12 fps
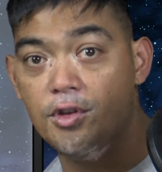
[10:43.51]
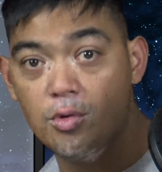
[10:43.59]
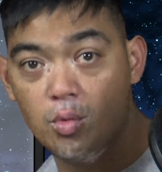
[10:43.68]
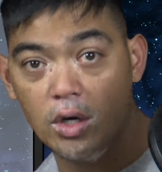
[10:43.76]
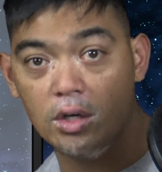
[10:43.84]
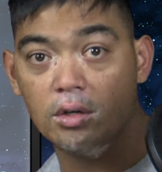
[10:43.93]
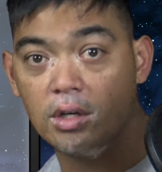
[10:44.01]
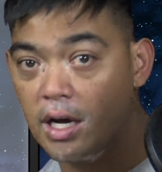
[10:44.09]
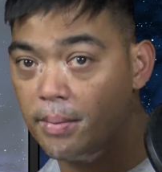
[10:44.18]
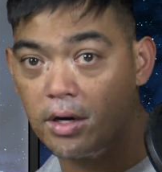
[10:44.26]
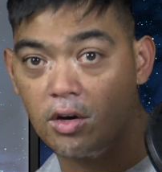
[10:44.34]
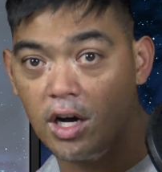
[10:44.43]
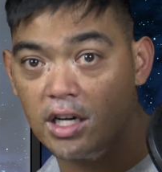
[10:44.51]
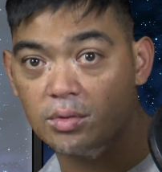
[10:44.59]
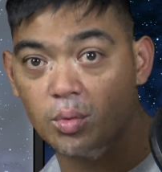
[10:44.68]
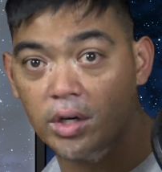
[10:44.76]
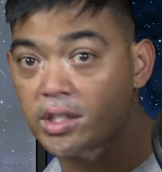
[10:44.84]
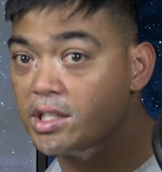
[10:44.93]
you will come
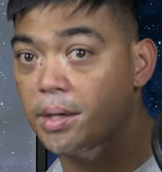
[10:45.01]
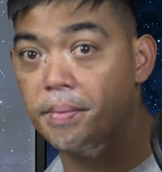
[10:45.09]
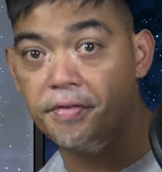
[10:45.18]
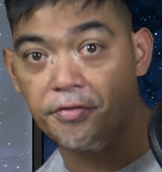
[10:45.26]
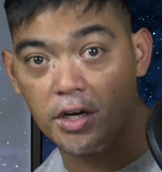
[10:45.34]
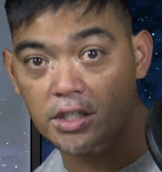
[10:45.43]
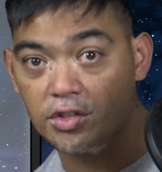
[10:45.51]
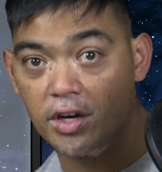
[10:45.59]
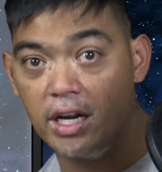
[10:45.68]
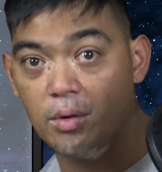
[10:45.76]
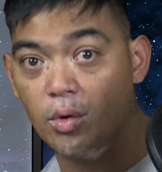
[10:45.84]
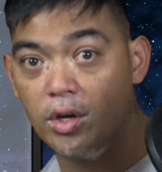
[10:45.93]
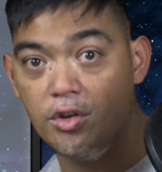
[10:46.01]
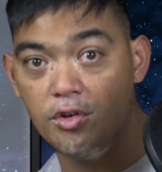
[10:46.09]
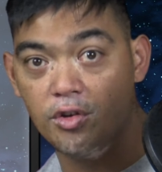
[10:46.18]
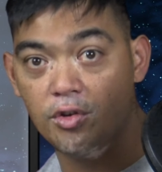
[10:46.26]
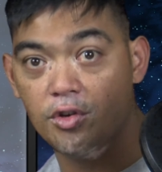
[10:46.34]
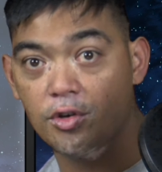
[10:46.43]
across where it's going to be frustrating where you
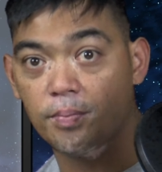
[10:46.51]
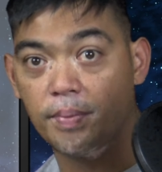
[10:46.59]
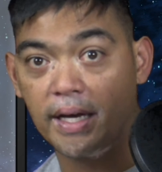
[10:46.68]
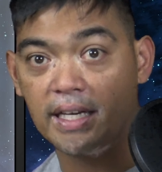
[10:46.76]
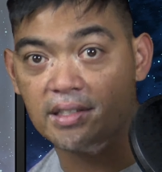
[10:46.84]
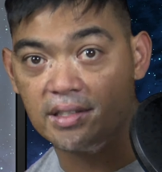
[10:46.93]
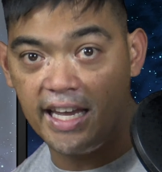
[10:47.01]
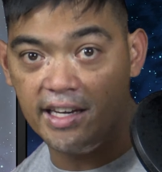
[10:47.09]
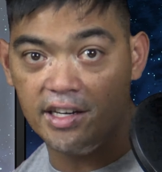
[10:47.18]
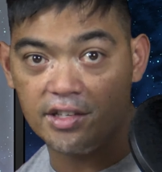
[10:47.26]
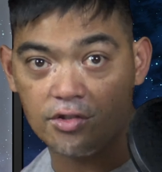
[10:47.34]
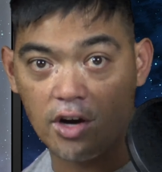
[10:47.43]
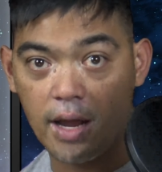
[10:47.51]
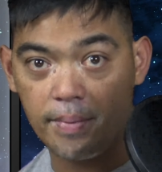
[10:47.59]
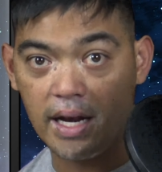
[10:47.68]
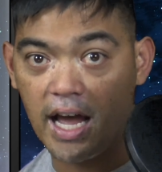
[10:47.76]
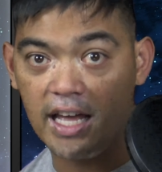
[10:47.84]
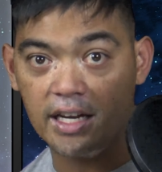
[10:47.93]
do your best in
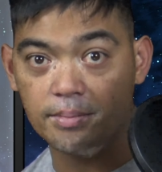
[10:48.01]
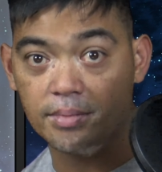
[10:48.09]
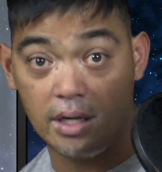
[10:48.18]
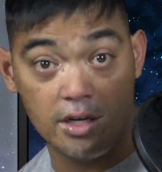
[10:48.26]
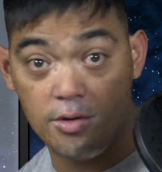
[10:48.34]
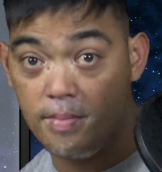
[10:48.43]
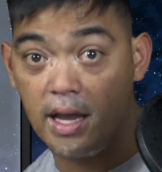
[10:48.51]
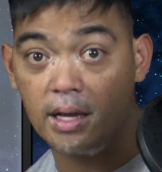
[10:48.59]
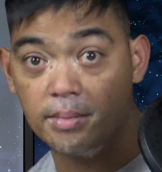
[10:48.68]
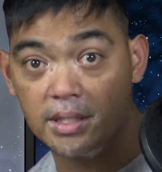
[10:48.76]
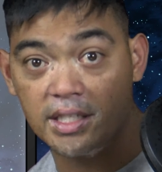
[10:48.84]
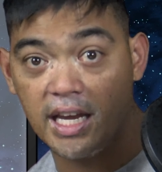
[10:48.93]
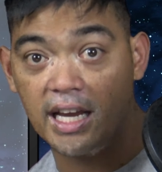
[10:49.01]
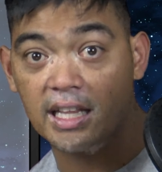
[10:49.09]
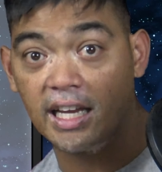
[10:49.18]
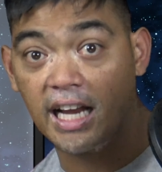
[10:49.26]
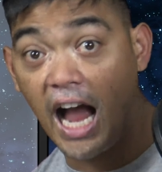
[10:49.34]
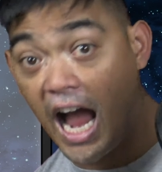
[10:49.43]
describing items and you make a mistake.
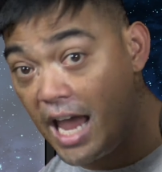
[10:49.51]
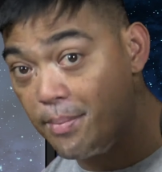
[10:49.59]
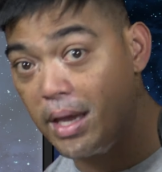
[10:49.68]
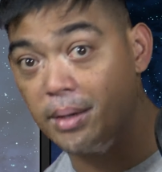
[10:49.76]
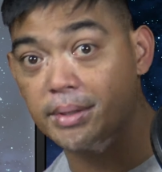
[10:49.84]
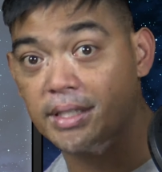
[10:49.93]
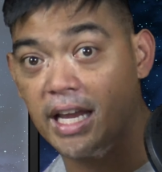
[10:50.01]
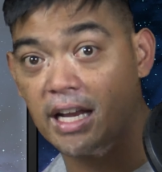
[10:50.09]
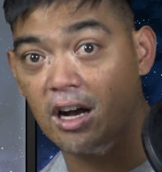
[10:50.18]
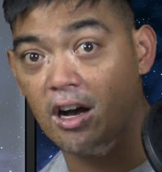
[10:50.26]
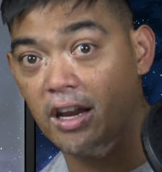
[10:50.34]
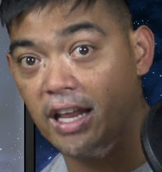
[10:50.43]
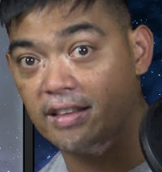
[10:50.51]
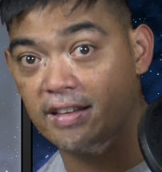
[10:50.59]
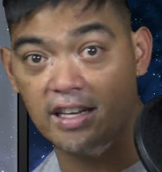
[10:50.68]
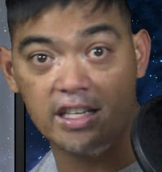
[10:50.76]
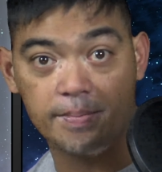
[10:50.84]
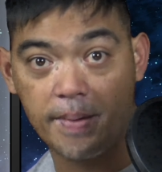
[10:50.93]
Like I made a mistake on a
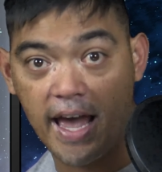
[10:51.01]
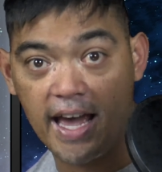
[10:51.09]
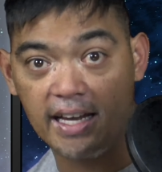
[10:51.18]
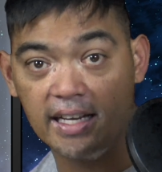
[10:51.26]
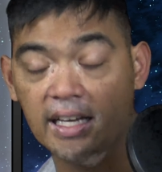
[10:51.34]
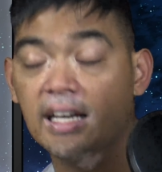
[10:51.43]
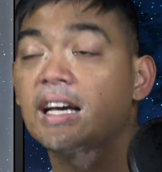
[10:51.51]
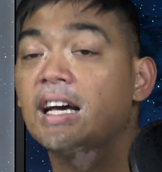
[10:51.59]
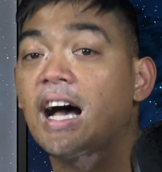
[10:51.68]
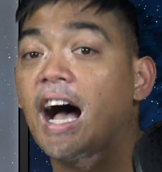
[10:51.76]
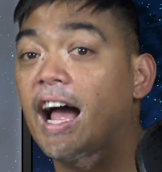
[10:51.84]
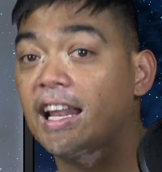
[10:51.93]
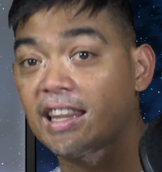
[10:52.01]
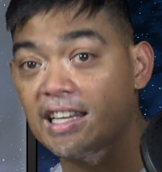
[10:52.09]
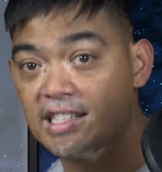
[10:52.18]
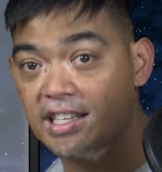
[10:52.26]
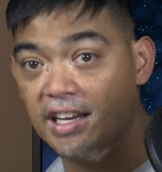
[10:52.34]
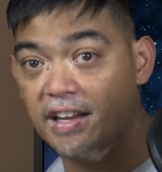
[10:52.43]
tennis bag. I
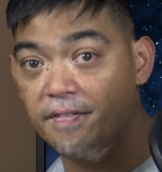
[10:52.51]
listed